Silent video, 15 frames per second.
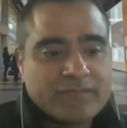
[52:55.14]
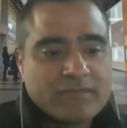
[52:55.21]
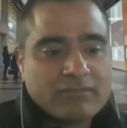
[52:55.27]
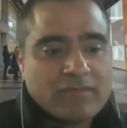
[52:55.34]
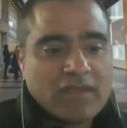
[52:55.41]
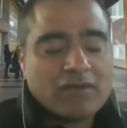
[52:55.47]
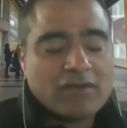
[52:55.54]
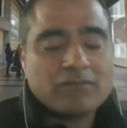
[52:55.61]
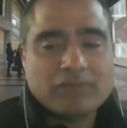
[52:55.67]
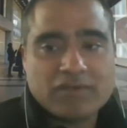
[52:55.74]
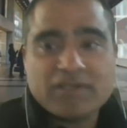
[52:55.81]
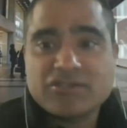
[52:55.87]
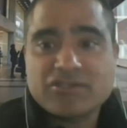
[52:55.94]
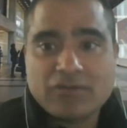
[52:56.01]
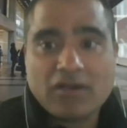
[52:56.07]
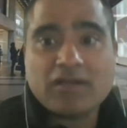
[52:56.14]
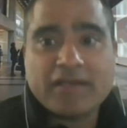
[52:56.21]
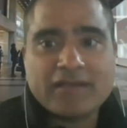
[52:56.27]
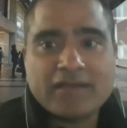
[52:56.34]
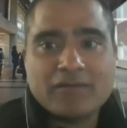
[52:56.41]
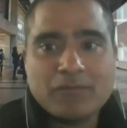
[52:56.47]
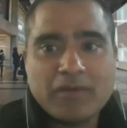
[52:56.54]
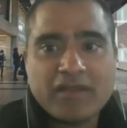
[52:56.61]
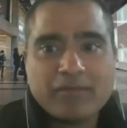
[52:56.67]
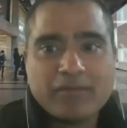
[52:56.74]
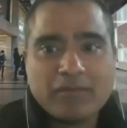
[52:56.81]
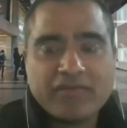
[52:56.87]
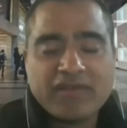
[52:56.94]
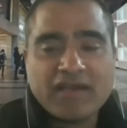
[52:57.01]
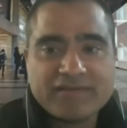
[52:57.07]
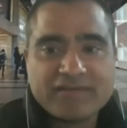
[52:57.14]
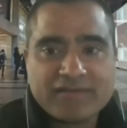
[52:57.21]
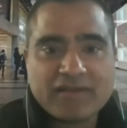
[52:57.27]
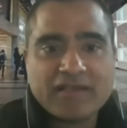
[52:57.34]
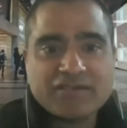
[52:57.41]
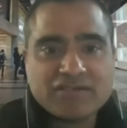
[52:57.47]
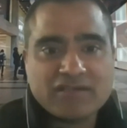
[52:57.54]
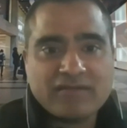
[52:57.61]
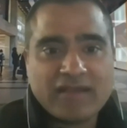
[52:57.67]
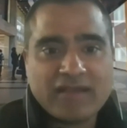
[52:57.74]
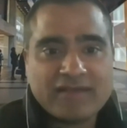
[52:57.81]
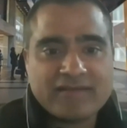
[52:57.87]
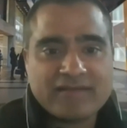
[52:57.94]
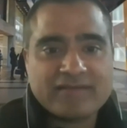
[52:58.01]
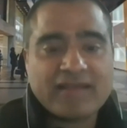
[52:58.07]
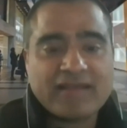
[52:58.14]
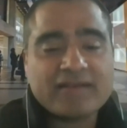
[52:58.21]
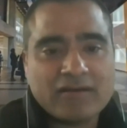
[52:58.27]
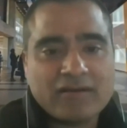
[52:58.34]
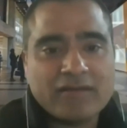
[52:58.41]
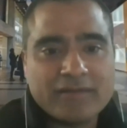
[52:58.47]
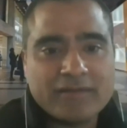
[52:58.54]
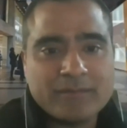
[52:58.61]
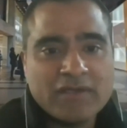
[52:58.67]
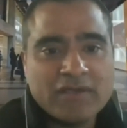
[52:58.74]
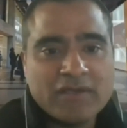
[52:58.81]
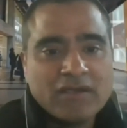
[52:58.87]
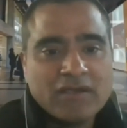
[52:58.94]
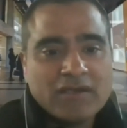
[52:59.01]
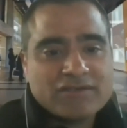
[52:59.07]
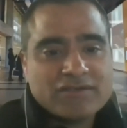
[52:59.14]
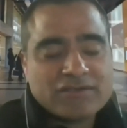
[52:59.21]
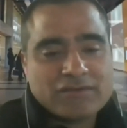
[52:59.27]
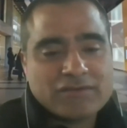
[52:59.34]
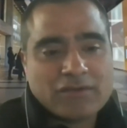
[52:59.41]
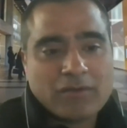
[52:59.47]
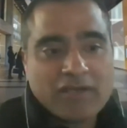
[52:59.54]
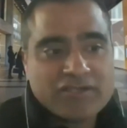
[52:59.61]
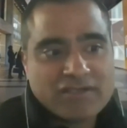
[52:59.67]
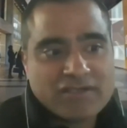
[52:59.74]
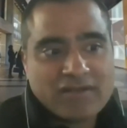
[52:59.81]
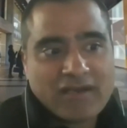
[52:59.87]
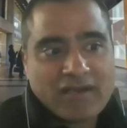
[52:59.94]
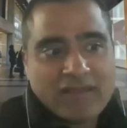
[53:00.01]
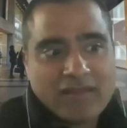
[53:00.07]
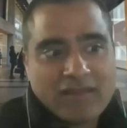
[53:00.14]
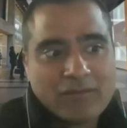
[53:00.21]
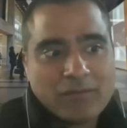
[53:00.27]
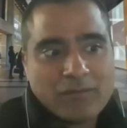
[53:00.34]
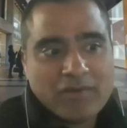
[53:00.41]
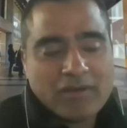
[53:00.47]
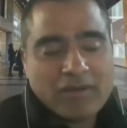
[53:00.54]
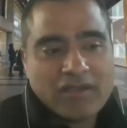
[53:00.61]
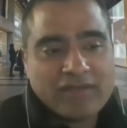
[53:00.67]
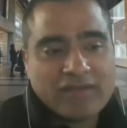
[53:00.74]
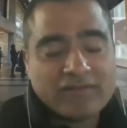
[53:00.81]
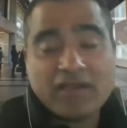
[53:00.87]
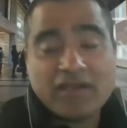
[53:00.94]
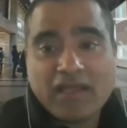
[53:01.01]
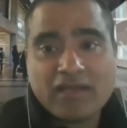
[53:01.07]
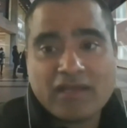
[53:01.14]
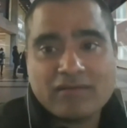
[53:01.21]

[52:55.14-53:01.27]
really struggling with the isolation that it's exacted on them. So it's a question that I think is going to get